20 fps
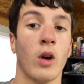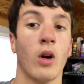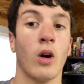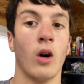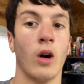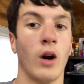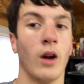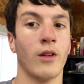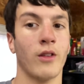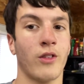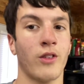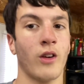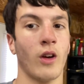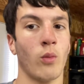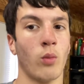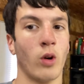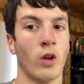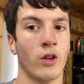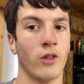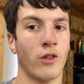All right,
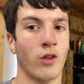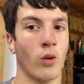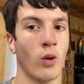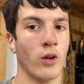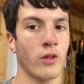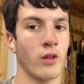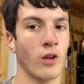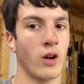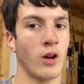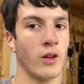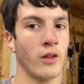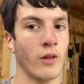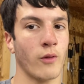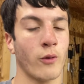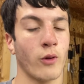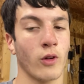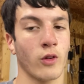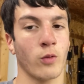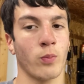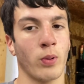set 1 and 2 are done.
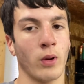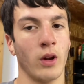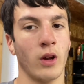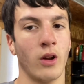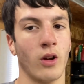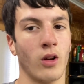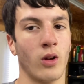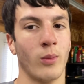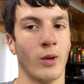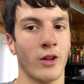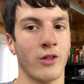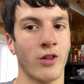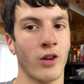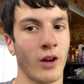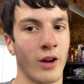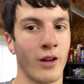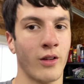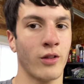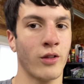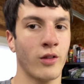That feels pretty good on my
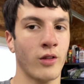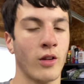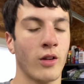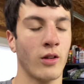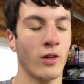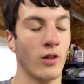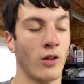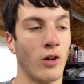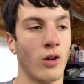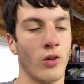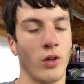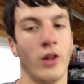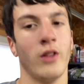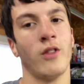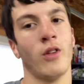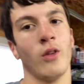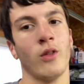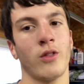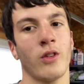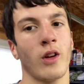chest. Only
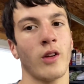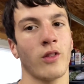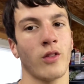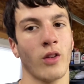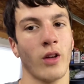2 sets